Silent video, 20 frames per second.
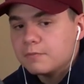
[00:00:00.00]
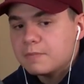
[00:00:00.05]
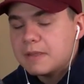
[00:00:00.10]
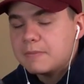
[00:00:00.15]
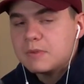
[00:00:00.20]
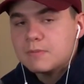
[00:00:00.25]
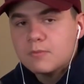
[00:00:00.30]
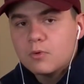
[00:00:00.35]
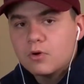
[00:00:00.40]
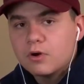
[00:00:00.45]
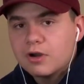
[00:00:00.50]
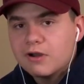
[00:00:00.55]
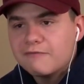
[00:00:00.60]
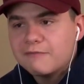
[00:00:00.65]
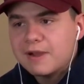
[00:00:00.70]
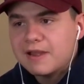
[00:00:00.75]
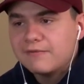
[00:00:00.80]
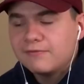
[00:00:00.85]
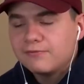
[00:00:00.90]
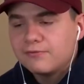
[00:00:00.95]
or maybe more
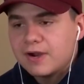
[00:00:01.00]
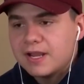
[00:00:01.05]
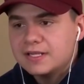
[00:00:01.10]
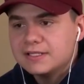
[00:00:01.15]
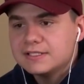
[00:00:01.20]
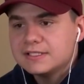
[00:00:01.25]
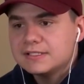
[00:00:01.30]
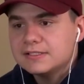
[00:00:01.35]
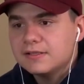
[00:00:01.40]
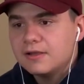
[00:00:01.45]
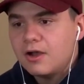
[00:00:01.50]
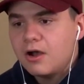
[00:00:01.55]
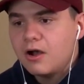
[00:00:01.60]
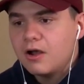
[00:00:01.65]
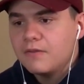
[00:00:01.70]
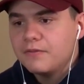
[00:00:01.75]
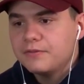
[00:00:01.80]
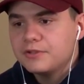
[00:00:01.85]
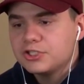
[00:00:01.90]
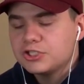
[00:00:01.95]
of my friends
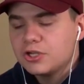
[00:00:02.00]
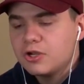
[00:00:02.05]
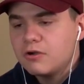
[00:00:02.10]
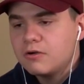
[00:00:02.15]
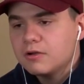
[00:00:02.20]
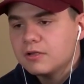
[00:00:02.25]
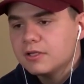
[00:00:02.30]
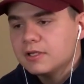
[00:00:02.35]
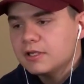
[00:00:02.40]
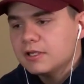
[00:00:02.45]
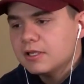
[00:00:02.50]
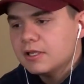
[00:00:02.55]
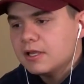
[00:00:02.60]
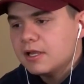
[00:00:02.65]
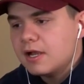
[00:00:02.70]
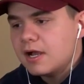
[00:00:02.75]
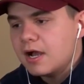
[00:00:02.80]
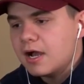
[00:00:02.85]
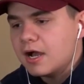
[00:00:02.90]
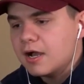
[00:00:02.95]
on the show,
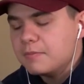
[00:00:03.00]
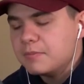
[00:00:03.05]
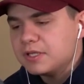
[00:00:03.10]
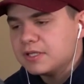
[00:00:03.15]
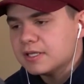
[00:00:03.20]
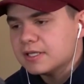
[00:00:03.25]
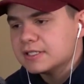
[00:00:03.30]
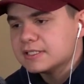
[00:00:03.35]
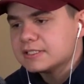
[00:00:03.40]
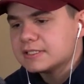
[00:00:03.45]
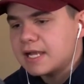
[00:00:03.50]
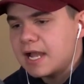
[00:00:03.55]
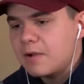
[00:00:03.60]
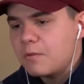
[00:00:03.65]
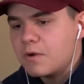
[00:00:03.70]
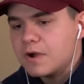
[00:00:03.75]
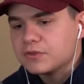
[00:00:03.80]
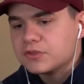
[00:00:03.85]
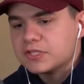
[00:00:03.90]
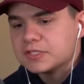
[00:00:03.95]
because
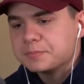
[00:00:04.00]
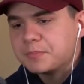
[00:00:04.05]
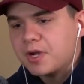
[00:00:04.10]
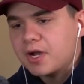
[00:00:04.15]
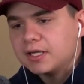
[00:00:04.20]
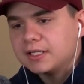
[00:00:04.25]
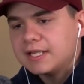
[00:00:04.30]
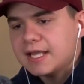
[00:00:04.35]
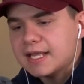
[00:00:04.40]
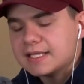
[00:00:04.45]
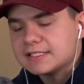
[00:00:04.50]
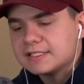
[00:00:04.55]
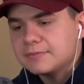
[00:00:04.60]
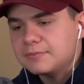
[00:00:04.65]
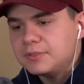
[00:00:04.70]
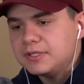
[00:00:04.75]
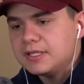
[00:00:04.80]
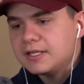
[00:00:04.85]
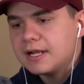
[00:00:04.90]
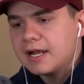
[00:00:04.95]
I want this
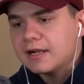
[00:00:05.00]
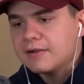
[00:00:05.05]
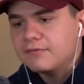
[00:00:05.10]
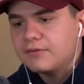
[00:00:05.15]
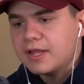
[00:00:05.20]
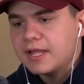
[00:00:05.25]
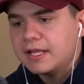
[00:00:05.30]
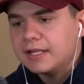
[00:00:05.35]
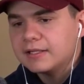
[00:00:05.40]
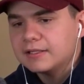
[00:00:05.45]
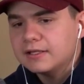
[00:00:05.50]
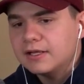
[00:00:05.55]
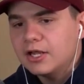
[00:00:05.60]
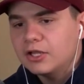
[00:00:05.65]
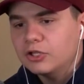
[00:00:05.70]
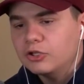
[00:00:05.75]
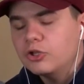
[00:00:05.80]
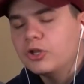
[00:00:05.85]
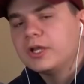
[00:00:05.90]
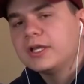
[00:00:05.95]
podcast to be kind of like
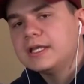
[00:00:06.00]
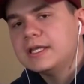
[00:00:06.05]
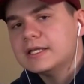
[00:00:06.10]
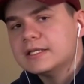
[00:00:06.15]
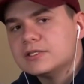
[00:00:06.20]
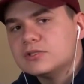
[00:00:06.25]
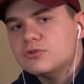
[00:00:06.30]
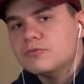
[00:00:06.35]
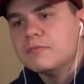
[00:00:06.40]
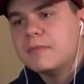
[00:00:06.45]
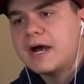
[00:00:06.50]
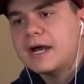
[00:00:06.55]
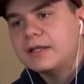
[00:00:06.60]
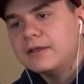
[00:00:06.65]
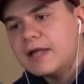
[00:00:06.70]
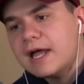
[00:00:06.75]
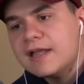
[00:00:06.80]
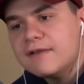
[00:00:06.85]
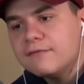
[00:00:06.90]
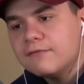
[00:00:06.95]
a look into
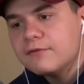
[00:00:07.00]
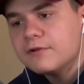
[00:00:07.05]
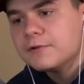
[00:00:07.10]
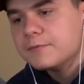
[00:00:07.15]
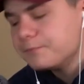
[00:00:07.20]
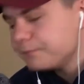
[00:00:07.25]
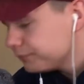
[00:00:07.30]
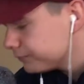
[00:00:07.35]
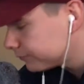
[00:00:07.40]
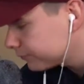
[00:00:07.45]
my life.